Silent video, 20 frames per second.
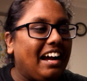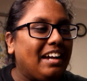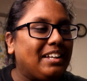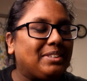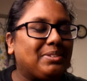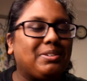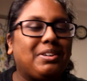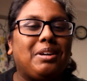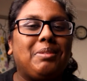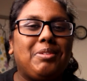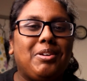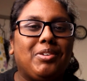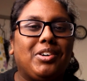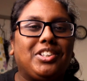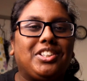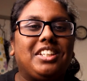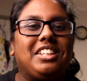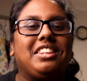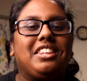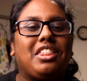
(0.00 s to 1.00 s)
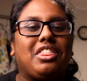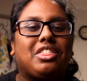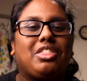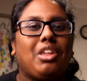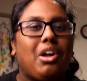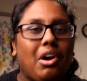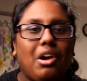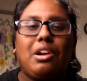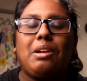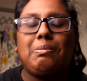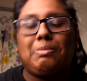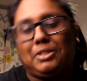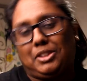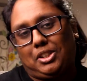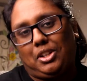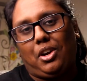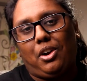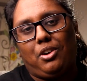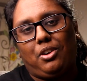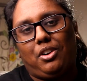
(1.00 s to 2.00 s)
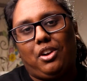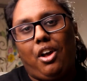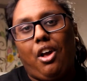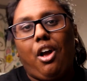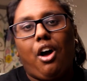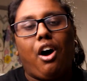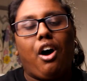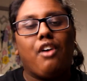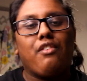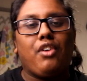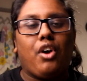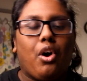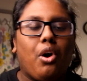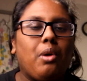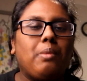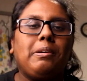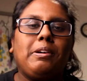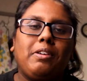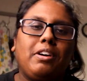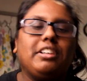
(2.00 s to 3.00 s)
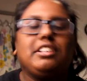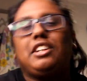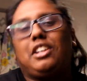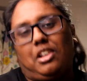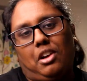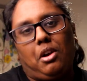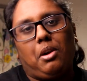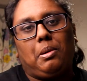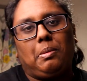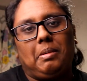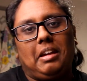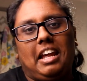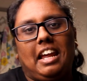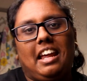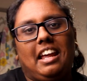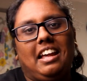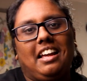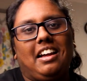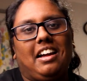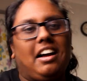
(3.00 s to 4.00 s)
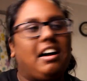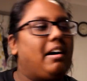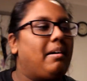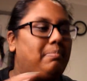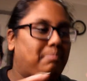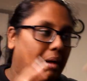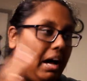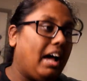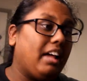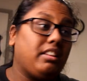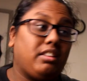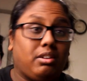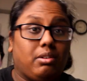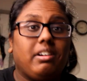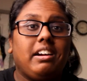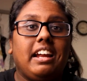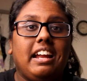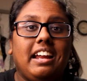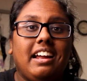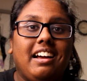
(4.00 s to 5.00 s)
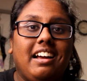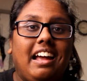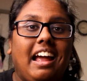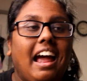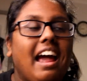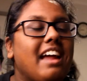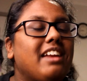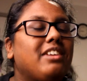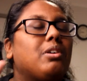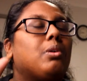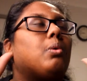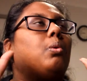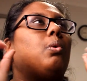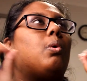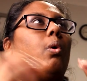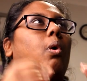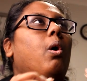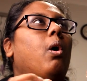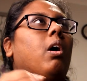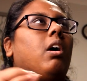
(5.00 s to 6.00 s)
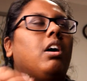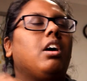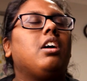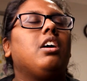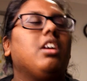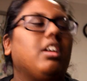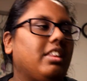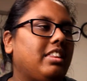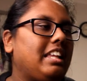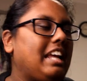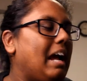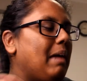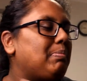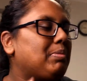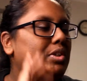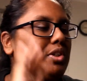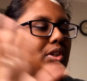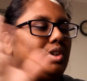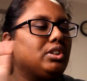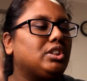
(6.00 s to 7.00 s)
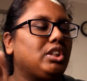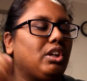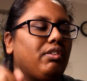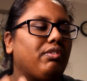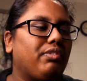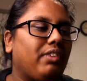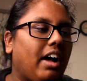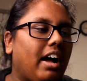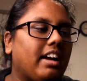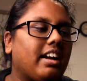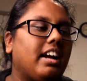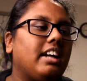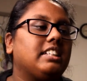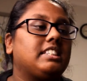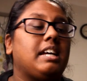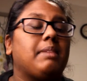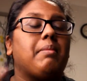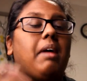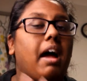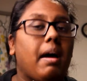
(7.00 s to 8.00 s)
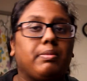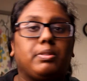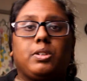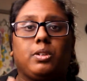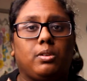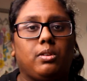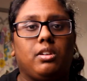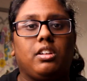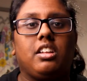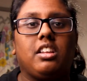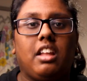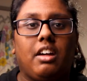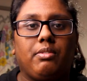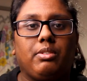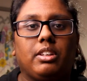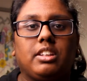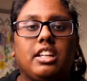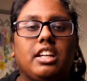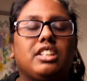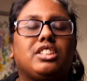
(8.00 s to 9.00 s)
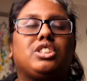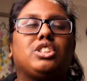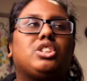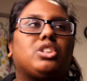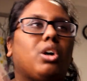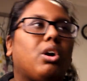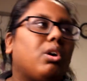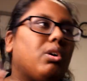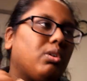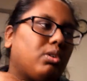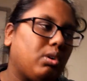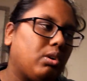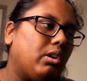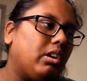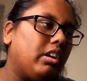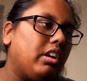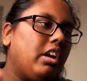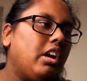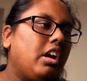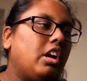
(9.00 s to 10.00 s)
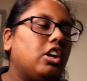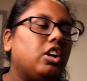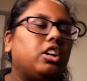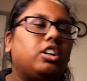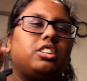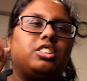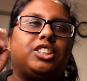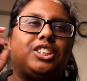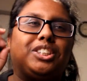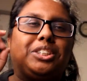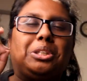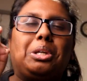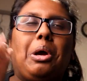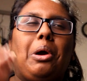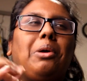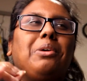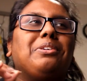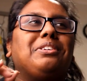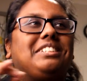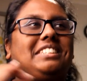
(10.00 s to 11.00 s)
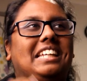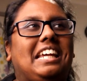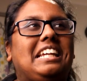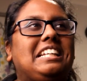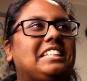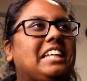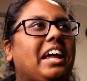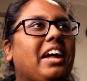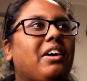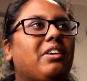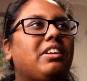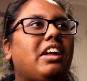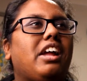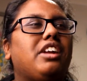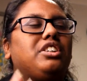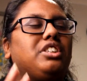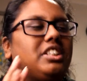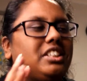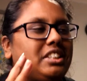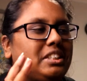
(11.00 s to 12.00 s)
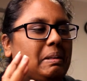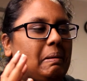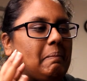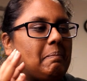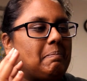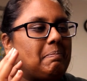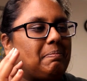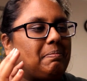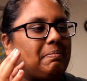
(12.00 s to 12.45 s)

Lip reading: guys. We're going to be watching the third episode of Obi-Wan Kenobi, part three. And whew, the episode so far, guys, I'm absolutely loving. They're so good, so detailed, and just